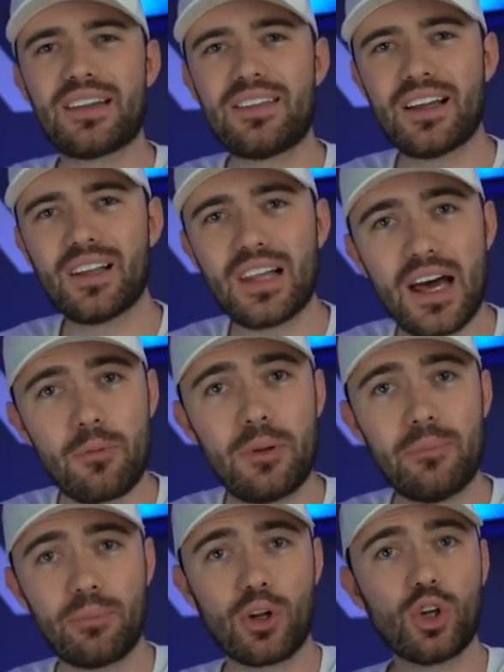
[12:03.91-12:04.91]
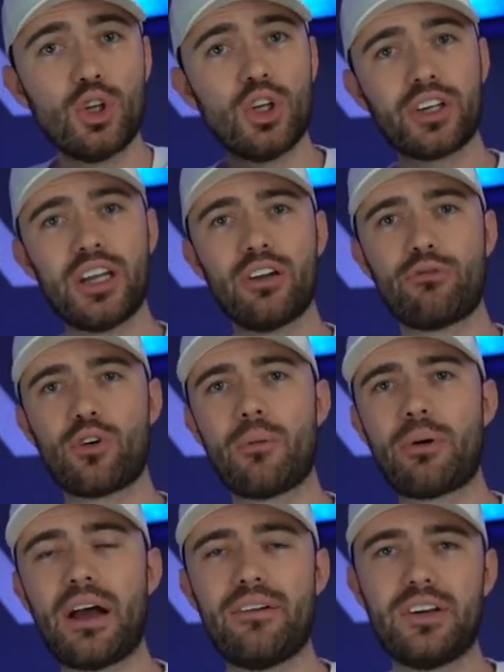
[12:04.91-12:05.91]
I think a lot of people are looking for a
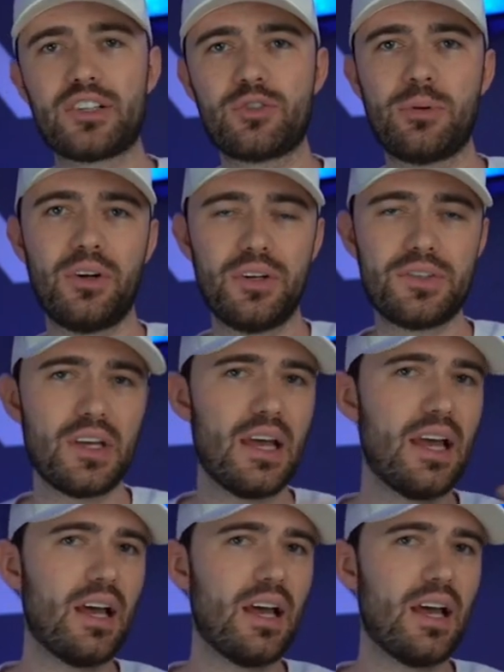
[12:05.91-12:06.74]
private experience.